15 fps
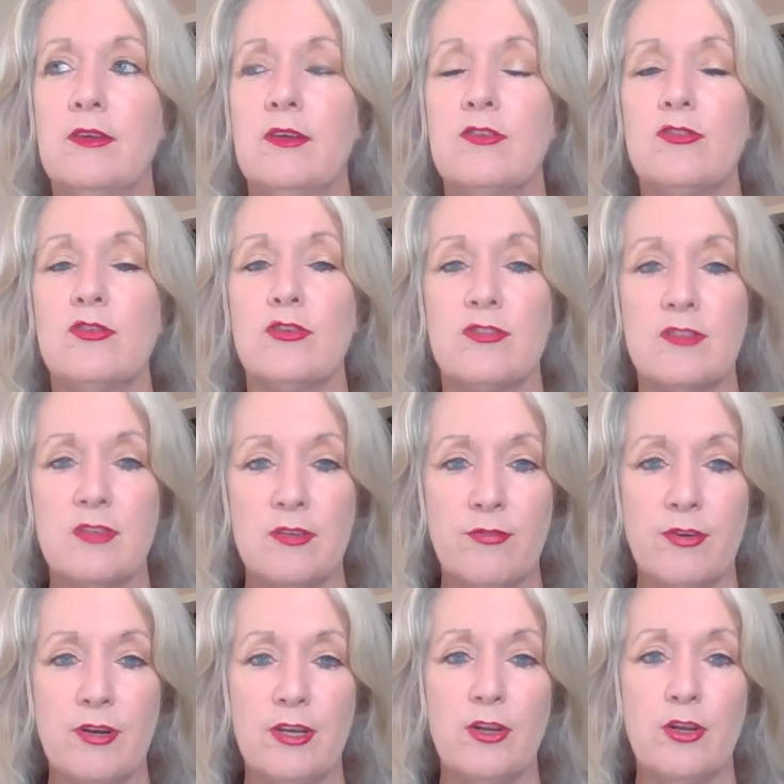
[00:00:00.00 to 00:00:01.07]
So you sit in
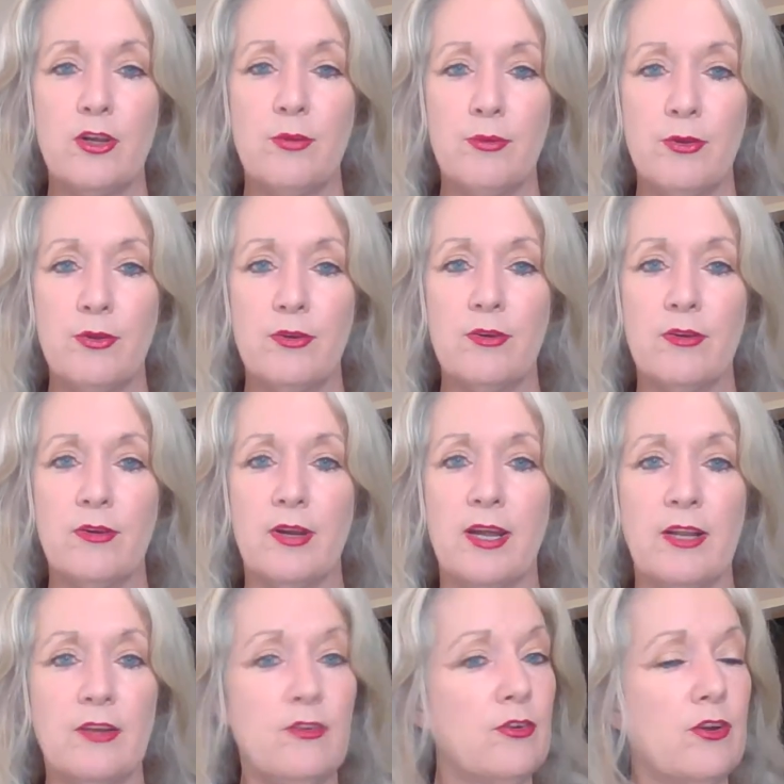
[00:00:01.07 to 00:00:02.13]
front of your computer
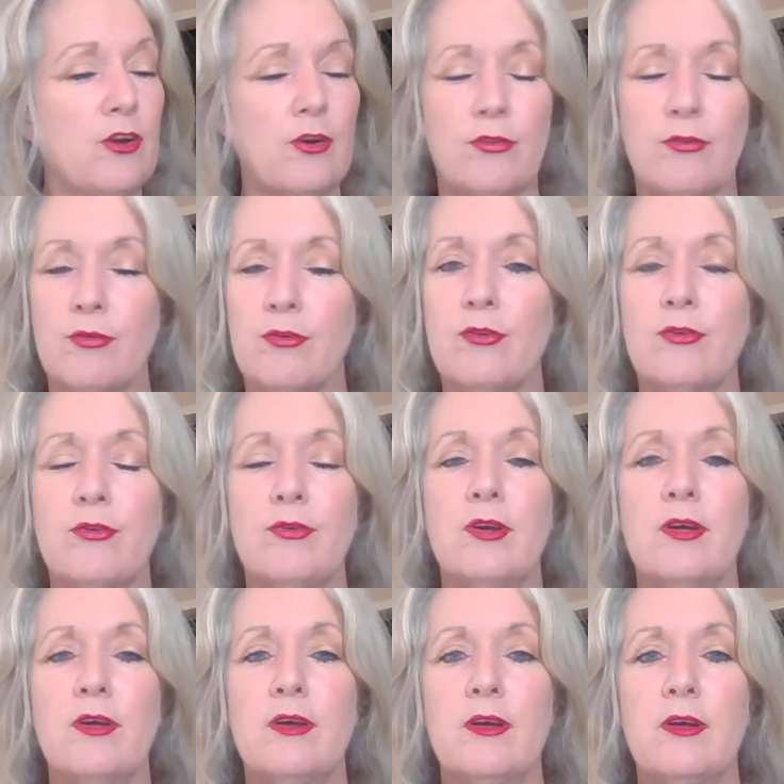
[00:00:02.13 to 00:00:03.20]
and you go through
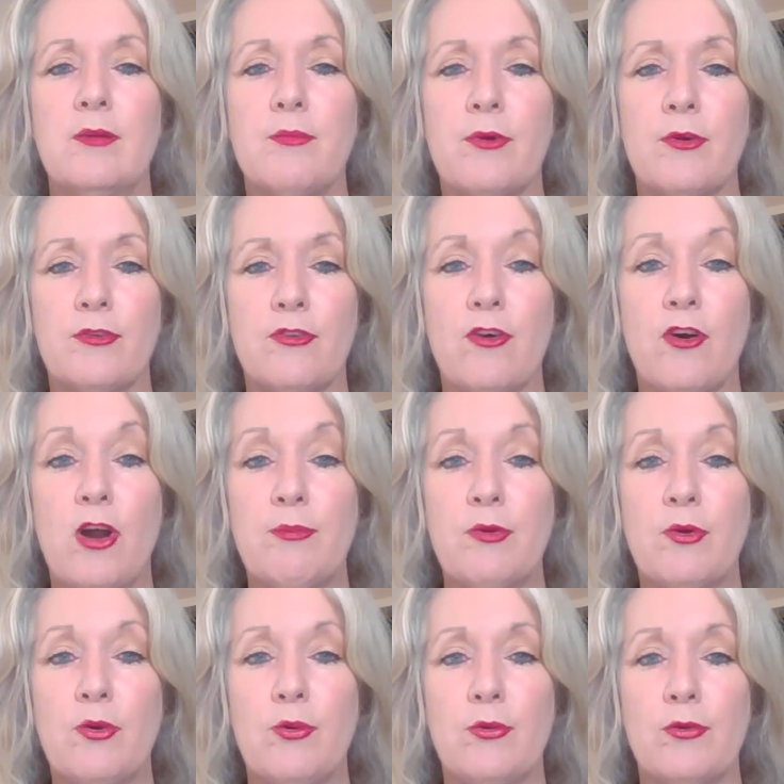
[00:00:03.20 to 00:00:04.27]
prescribed
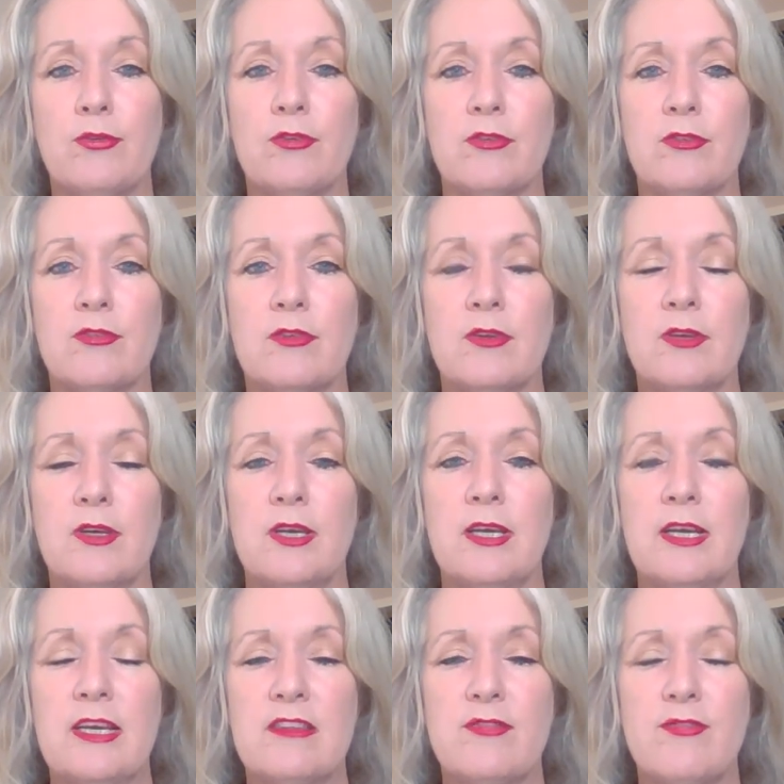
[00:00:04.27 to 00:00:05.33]
courses.
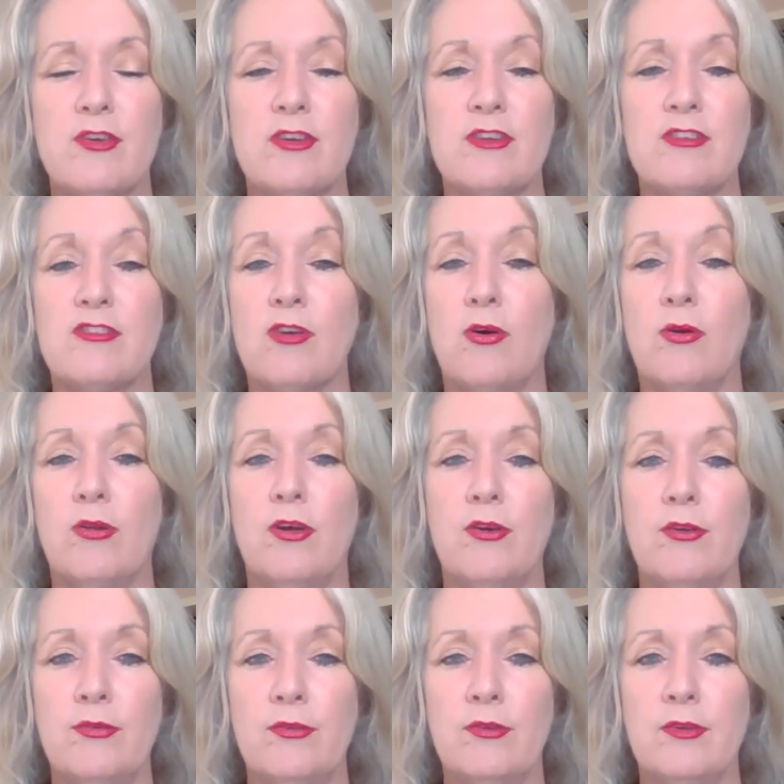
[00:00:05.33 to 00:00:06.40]
It's very
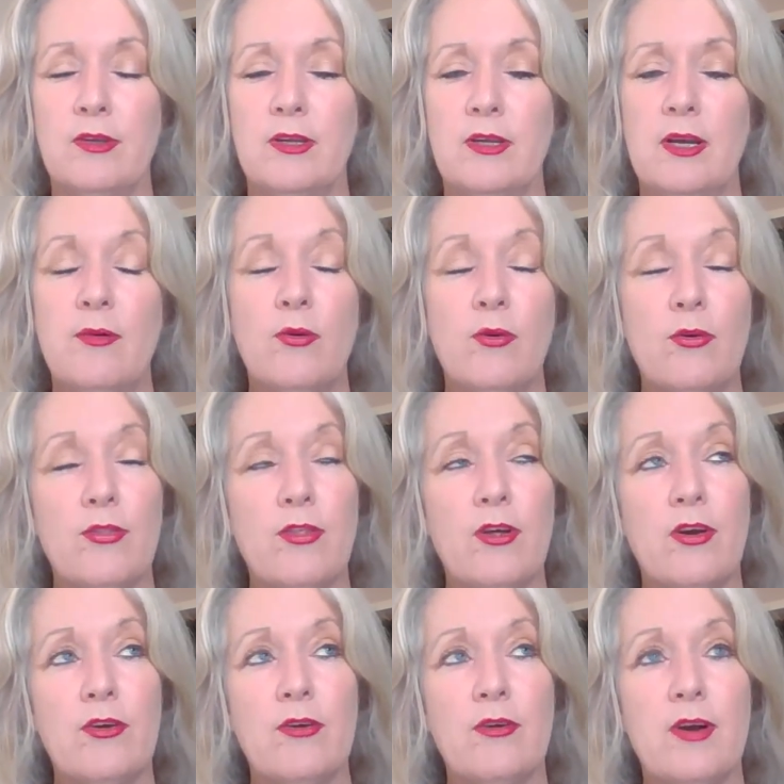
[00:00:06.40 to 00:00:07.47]
solo,
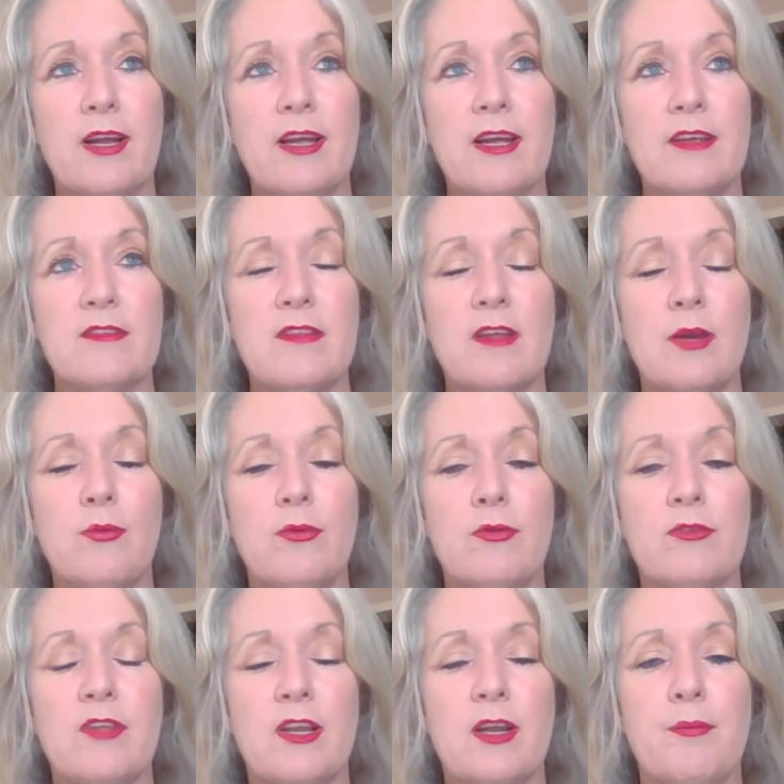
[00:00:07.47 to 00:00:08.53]
although I guess they will
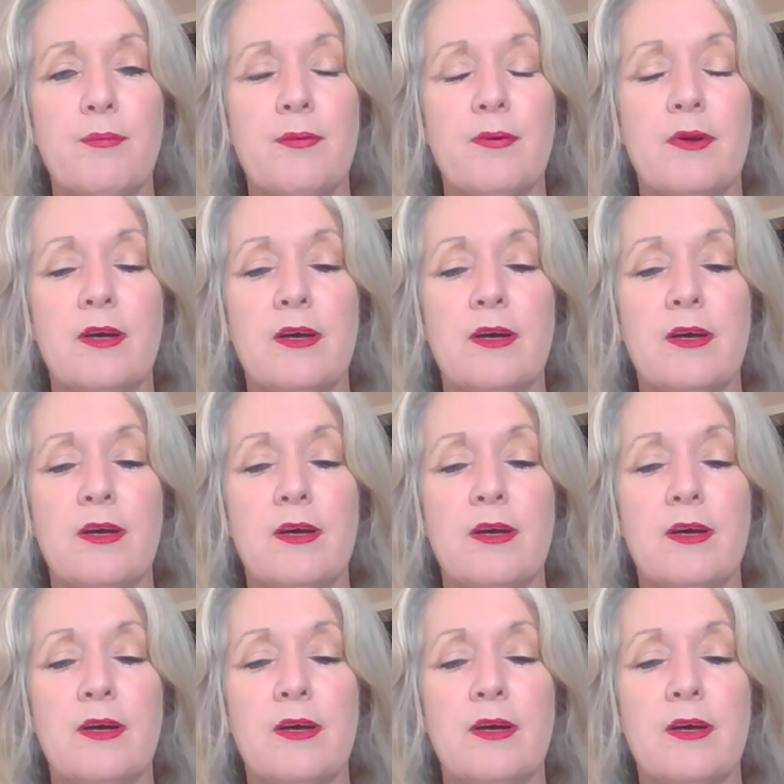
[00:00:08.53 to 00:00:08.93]
set up,